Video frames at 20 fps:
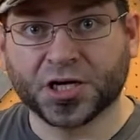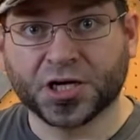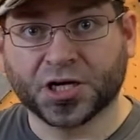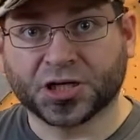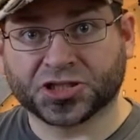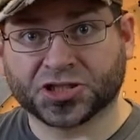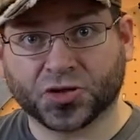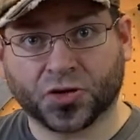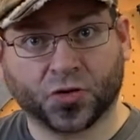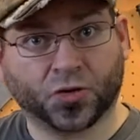
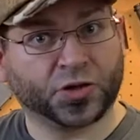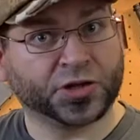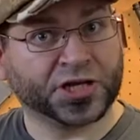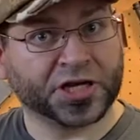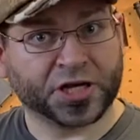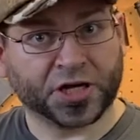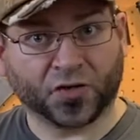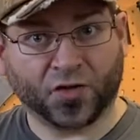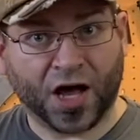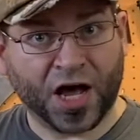So
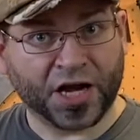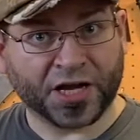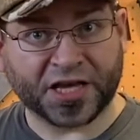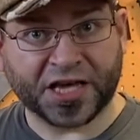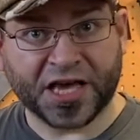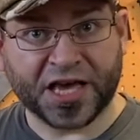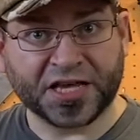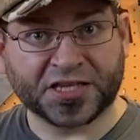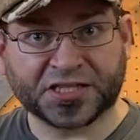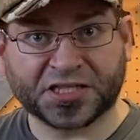in a lot of
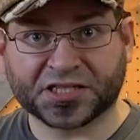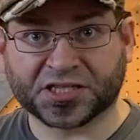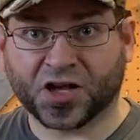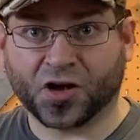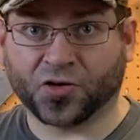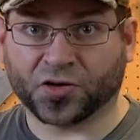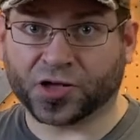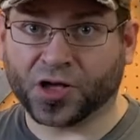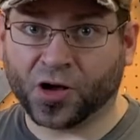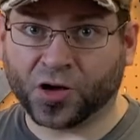cases,
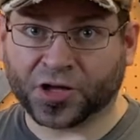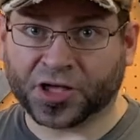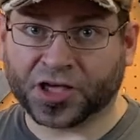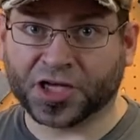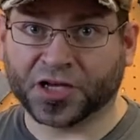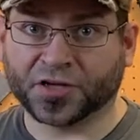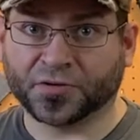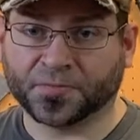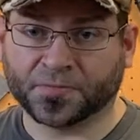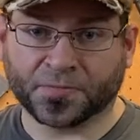I'll
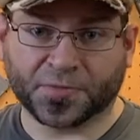get,